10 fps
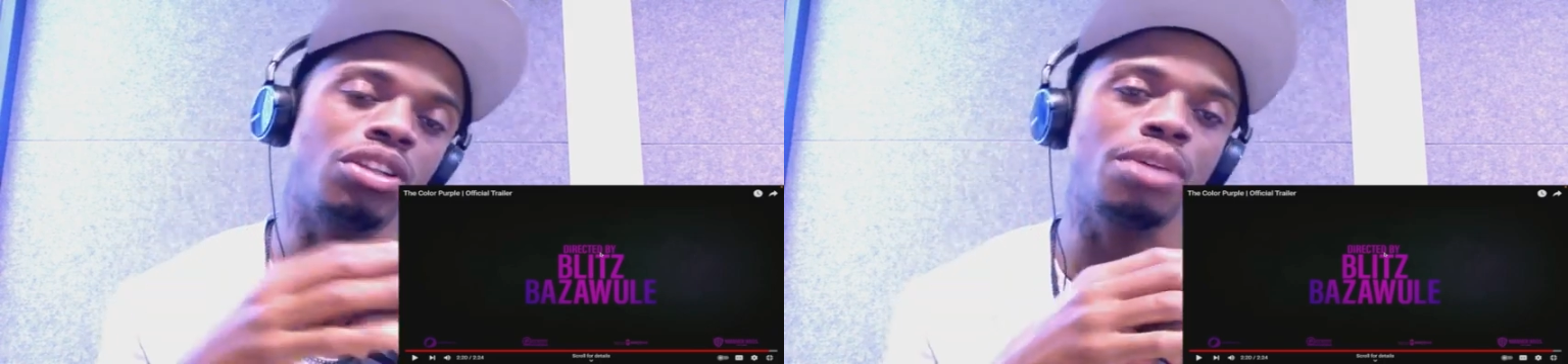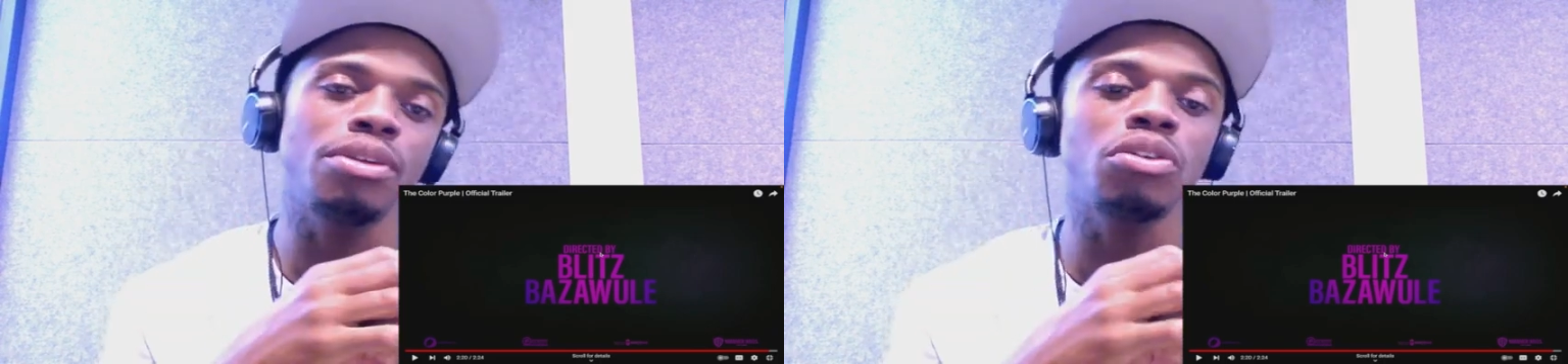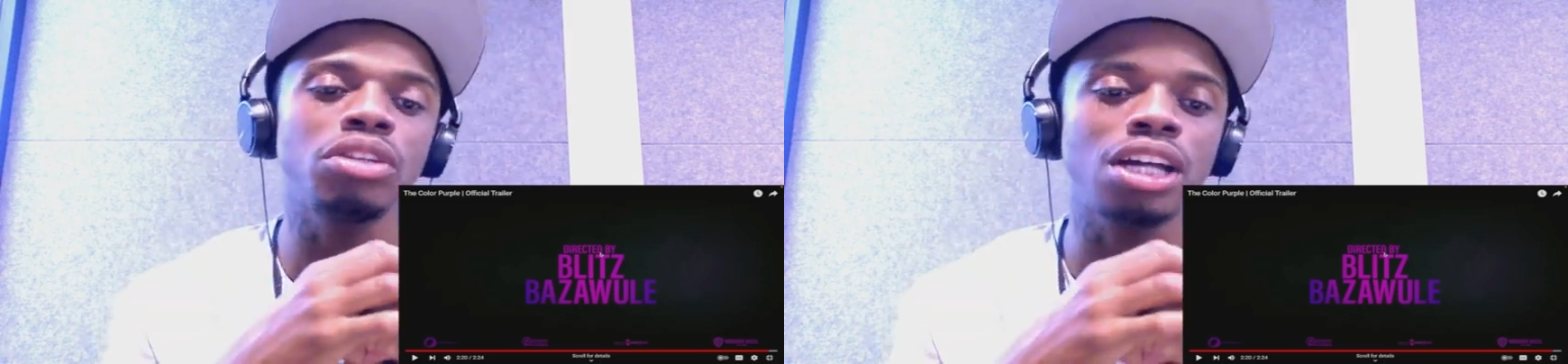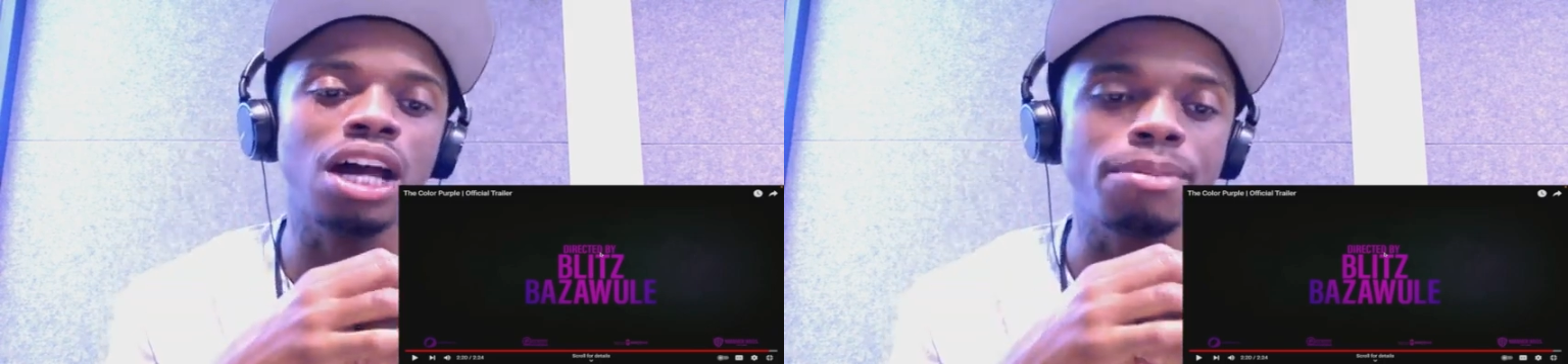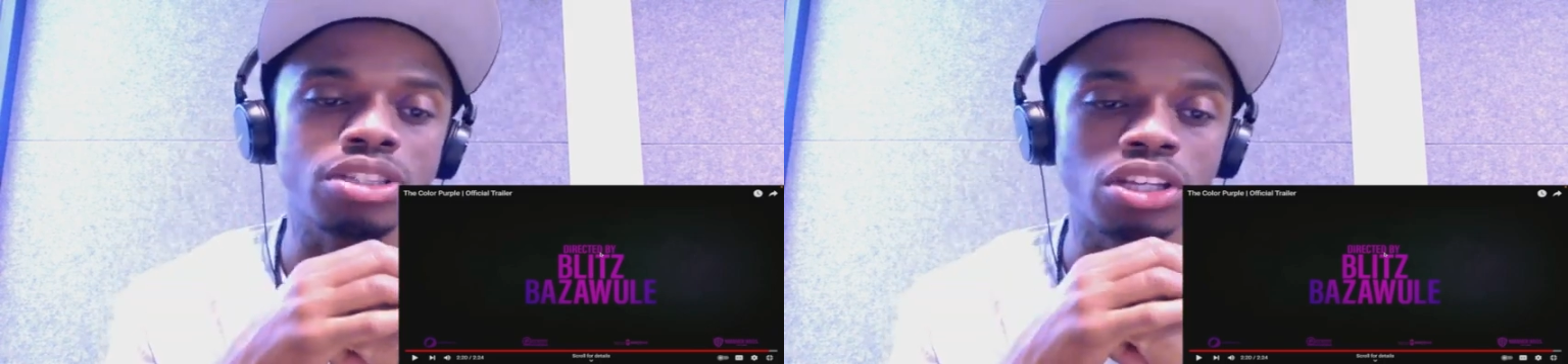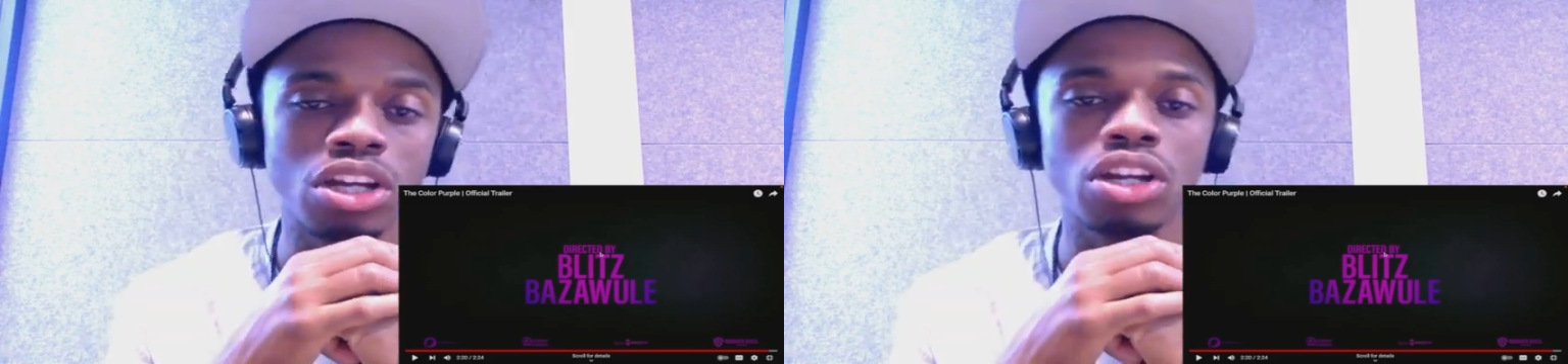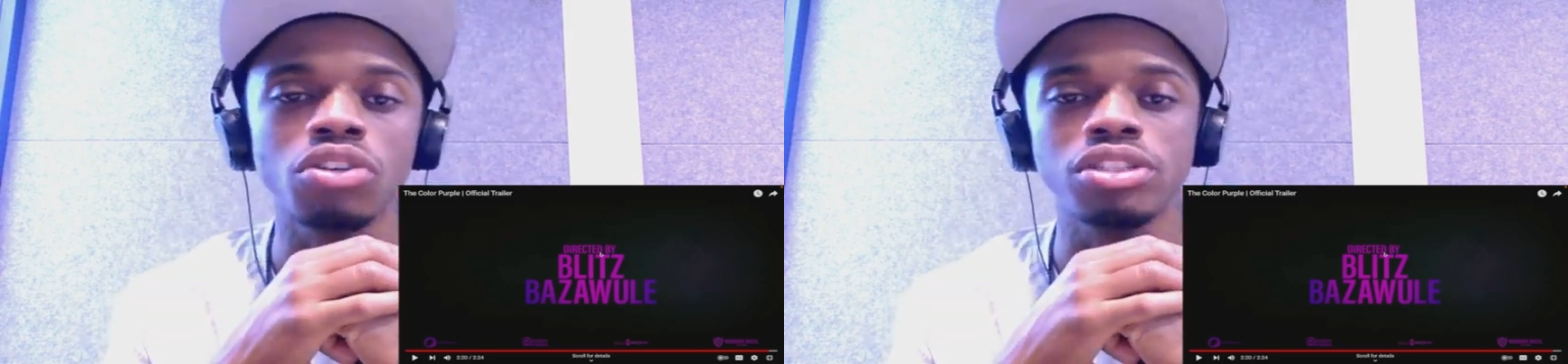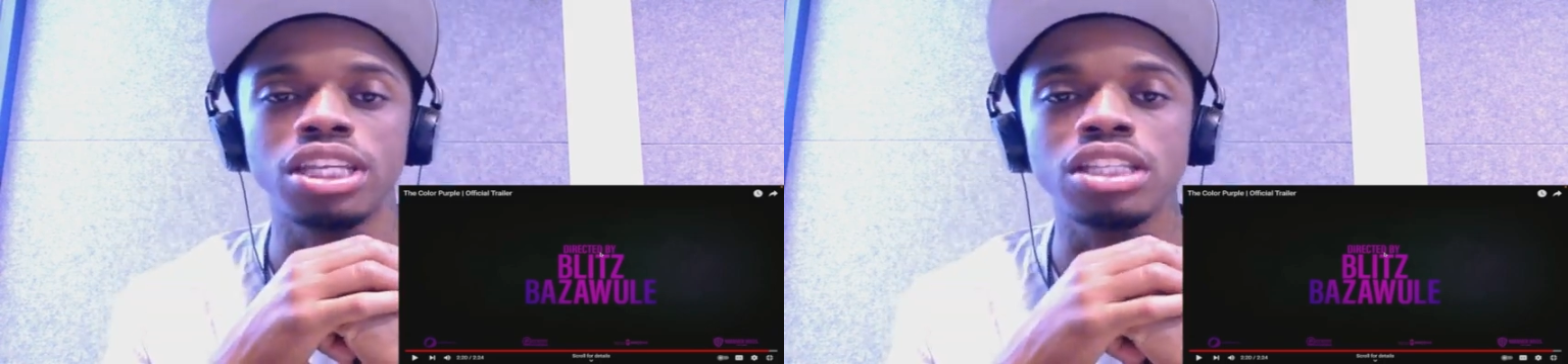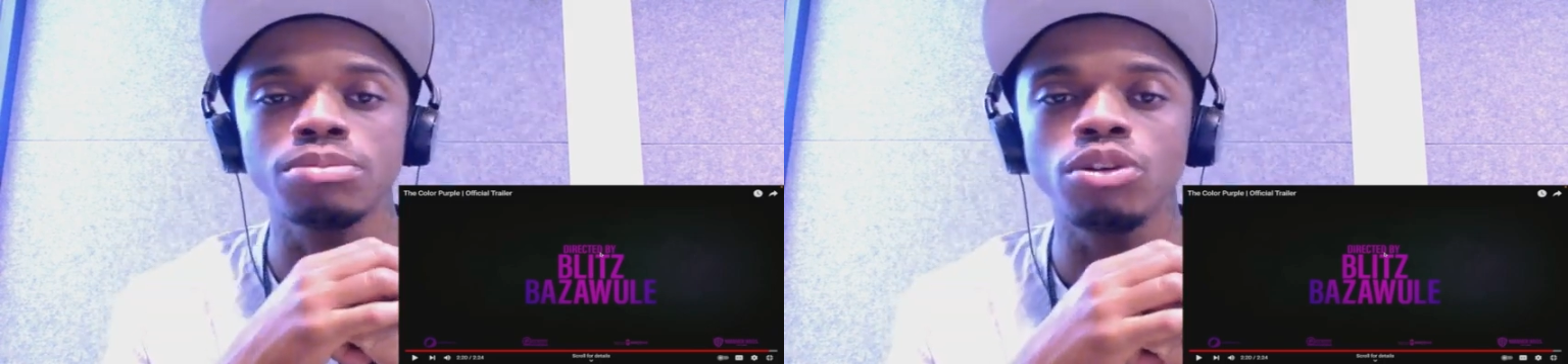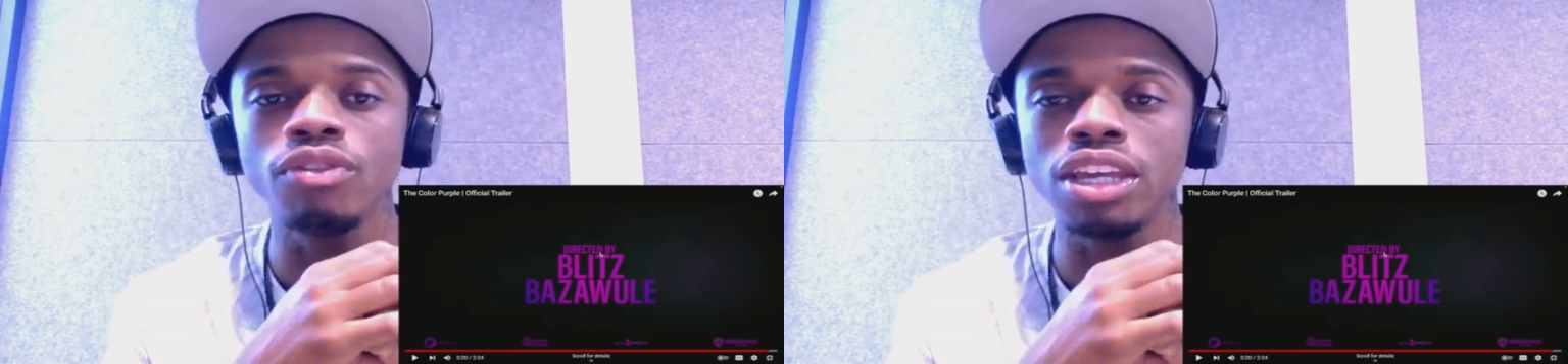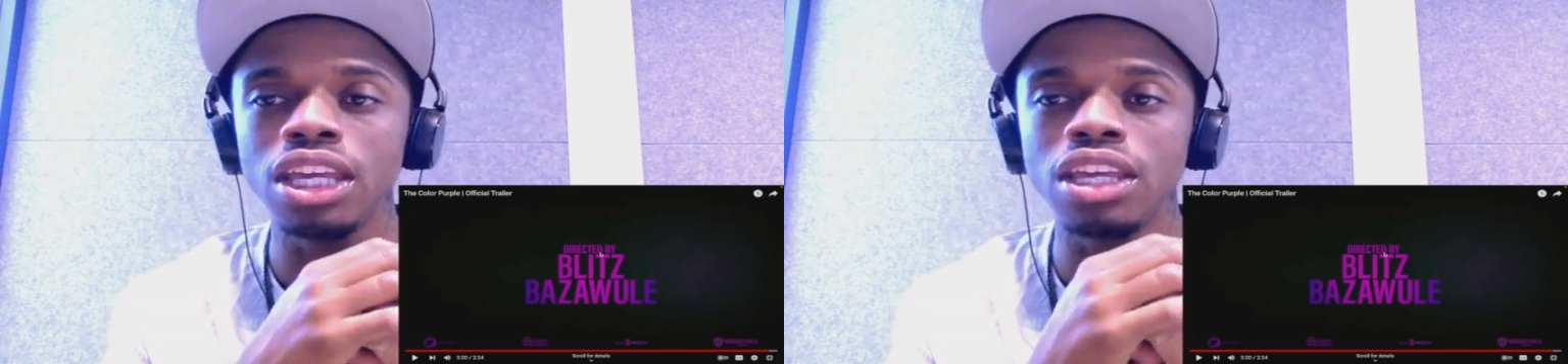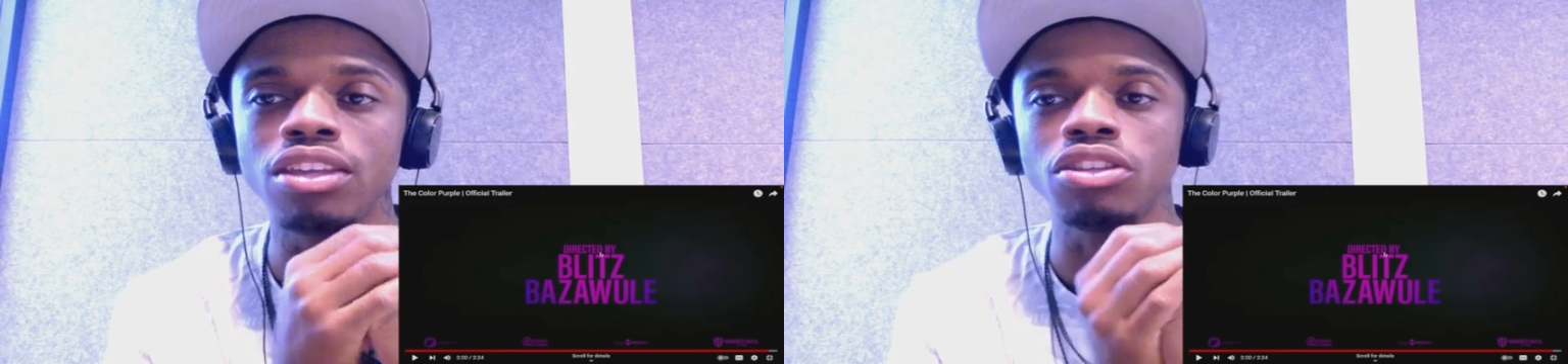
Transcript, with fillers: Let me know in the comments. Are you gonna see this movie?